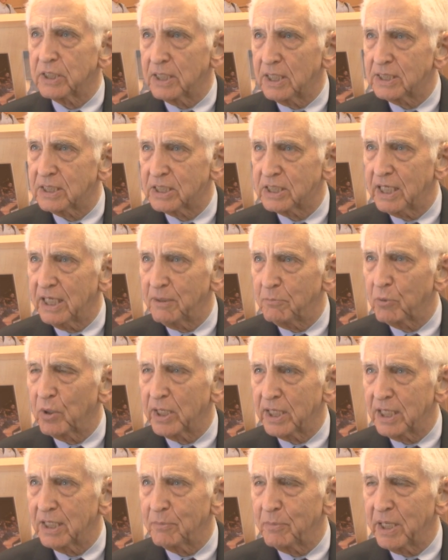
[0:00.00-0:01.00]
and let's say
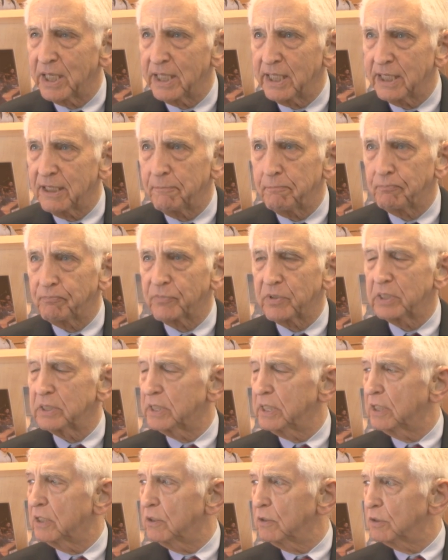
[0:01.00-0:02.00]
Bradley Manning,
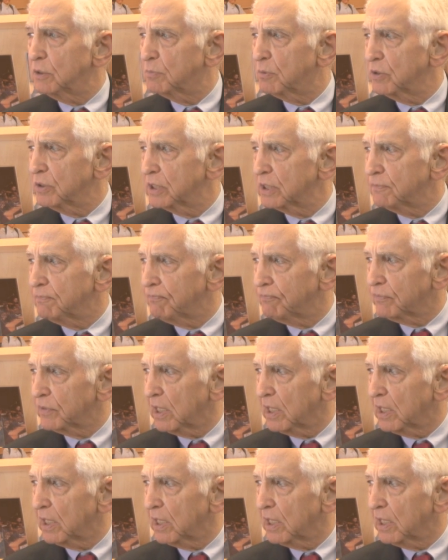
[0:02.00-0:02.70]
the accused person,